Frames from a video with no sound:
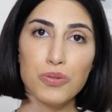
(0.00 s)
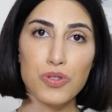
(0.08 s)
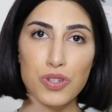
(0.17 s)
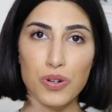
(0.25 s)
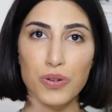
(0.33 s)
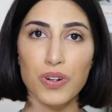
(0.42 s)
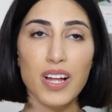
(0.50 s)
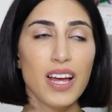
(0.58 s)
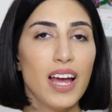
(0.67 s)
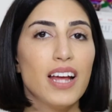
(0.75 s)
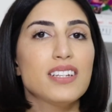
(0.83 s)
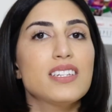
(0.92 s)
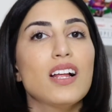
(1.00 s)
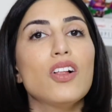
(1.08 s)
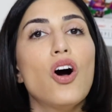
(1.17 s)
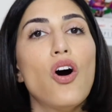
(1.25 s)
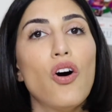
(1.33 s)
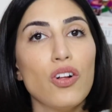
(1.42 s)
to school and
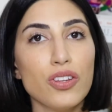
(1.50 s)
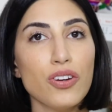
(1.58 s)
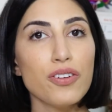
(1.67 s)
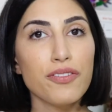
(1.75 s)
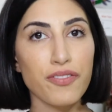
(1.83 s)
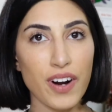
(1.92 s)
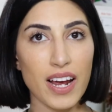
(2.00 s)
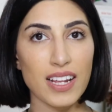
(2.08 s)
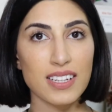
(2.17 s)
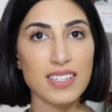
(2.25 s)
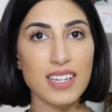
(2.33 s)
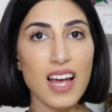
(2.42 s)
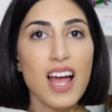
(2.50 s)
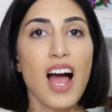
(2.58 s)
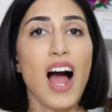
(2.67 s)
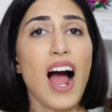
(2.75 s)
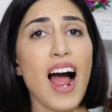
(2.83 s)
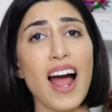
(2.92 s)
tell all your friends,
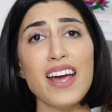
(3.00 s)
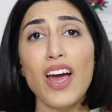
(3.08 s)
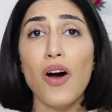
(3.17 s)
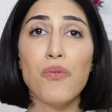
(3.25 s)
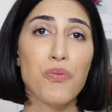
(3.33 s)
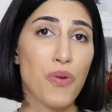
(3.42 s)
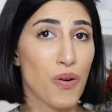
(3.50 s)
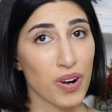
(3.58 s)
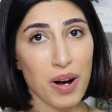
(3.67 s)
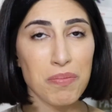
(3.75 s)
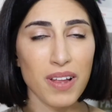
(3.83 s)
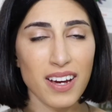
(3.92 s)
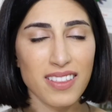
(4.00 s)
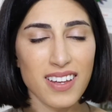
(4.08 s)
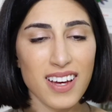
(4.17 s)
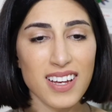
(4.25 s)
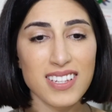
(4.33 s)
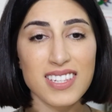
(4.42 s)
I woke up like
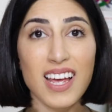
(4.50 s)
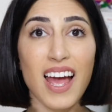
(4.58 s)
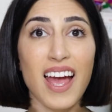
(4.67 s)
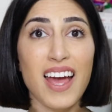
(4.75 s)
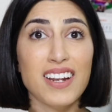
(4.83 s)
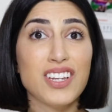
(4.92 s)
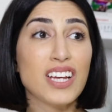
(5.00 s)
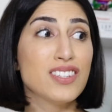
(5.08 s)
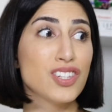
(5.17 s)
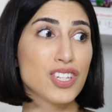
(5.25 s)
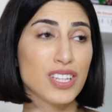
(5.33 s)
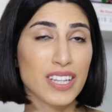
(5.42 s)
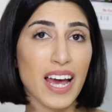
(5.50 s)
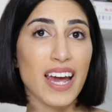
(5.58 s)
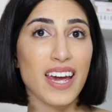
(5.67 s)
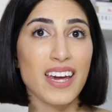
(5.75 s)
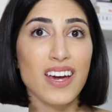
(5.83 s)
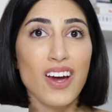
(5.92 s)
this, and
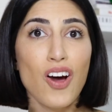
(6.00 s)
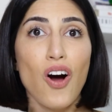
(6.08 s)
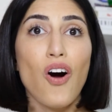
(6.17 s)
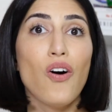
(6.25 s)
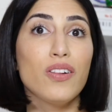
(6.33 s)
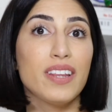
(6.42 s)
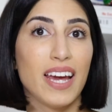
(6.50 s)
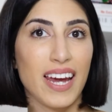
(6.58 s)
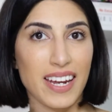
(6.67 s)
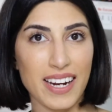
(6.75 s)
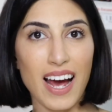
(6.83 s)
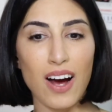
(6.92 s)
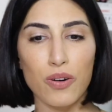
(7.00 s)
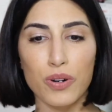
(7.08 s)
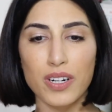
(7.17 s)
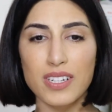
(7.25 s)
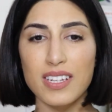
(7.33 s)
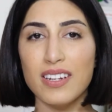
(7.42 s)
slay all the 8
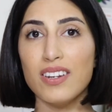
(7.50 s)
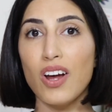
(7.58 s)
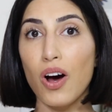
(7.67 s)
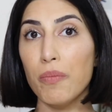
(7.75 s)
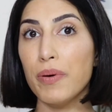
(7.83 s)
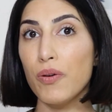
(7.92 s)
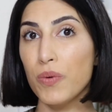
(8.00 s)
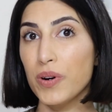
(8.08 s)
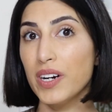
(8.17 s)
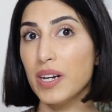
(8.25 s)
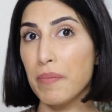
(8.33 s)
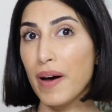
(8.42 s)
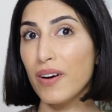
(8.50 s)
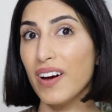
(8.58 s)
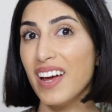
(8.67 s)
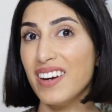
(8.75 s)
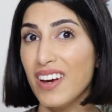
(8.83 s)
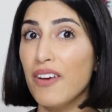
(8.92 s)
hours and not be worried about
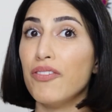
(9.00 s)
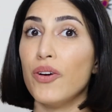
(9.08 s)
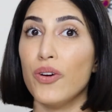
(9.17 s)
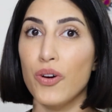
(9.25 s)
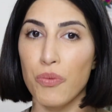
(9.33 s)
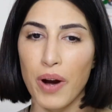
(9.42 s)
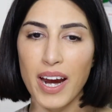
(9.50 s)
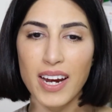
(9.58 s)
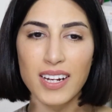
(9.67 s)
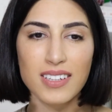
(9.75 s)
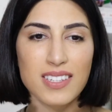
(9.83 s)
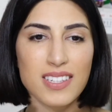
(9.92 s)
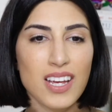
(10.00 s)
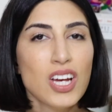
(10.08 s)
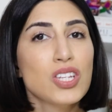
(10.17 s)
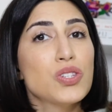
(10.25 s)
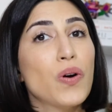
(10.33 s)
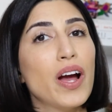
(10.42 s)
any of your grades.
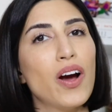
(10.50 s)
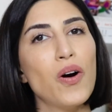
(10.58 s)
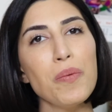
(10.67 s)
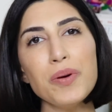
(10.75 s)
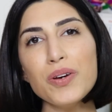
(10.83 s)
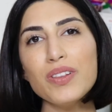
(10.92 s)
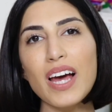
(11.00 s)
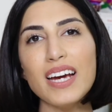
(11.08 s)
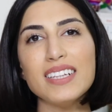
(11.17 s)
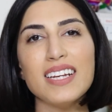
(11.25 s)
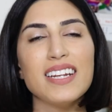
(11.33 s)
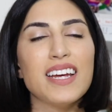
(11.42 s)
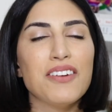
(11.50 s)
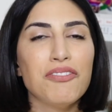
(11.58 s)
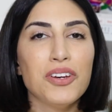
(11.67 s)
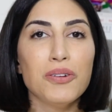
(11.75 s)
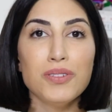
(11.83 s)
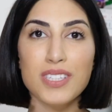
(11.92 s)
So I hope you liked it. If
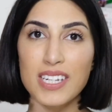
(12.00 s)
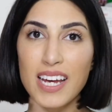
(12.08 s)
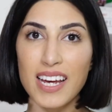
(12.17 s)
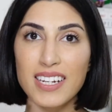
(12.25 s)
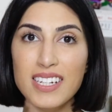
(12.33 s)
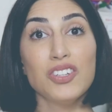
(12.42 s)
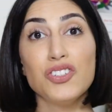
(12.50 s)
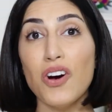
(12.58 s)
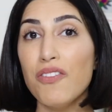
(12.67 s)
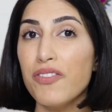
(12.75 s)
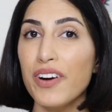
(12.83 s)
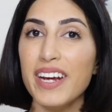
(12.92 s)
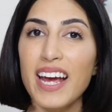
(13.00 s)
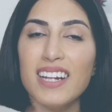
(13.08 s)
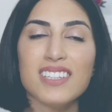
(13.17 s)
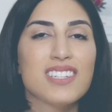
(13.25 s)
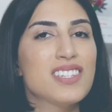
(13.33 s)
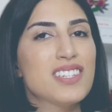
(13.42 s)
you did, don't forget
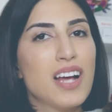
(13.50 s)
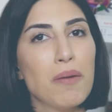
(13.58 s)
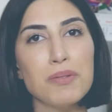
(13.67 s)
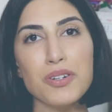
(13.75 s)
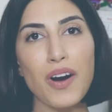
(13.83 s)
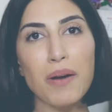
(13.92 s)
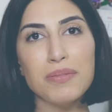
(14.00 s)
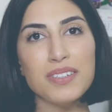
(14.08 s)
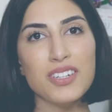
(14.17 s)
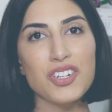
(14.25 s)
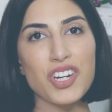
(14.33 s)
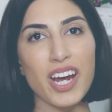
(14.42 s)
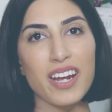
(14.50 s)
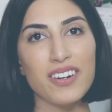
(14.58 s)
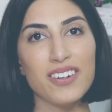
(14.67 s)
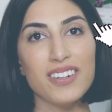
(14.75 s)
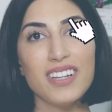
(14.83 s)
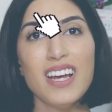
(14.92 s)
to subscribe to the
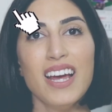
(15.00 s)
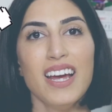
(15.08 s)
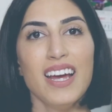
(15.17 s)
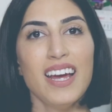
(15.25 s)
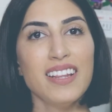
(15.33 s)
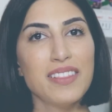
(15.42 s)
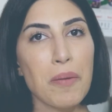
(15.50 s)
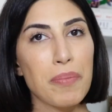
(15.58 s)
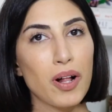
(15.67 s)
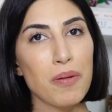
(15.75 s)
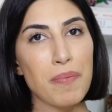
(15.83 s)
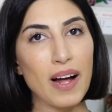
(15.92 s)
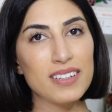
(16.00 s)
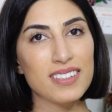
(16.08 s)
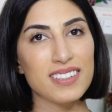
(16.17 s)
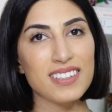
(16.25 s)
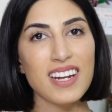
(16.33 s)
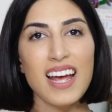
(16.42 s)
channel, hit the bell
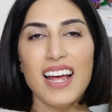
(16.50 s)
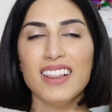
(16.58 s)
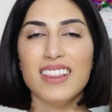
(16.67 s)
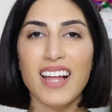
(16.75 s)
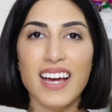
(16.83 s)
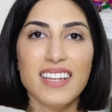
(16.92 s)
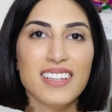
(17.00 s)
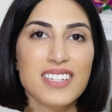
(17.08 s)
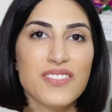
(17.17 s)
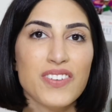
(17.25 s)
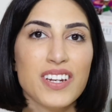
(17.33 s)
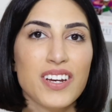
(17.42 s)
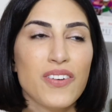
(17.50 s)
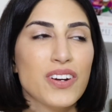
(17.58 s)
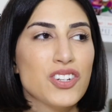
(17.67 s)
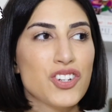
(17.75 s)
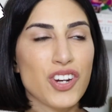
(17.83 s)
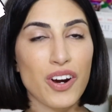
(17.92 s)
button, like this video,
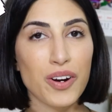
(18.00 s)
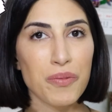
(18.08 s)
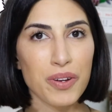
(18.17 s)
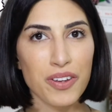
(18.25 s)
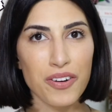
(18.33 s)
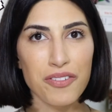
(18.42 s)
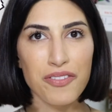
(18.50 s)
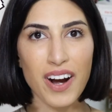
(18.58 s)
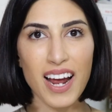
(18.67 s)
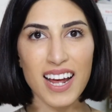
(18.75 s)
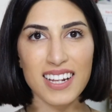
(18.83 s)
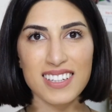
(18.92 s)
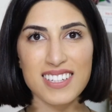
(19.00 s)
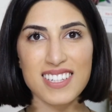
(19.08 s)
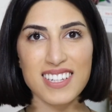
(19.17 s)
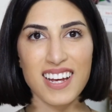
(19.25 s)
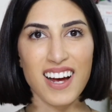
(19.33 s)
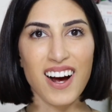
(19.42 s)
and share it with your
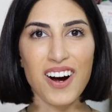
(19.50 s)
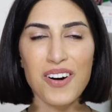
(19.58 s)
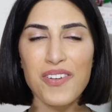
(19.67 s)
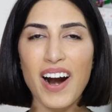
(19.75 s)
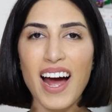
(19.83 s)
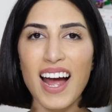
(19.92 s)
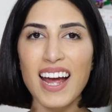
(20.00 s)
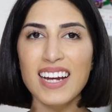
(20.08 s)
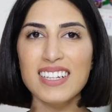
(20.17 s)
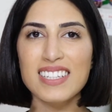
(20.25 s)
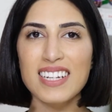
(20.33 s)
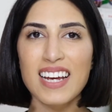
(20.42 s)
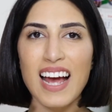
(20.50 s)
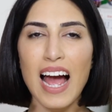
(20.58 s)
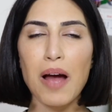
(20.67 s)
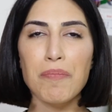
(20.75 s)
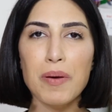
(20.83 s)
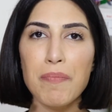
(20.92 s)
friends. Alright?
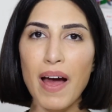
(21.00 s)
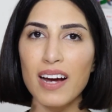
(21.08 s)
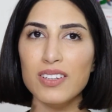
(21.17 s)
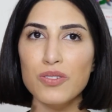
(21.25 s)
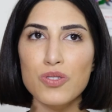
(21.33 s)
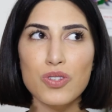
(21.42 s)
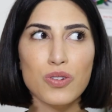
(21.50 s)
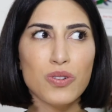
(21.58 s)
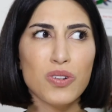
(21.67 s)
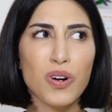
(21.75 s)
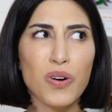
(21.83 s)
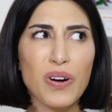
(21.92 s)
Happy back to school,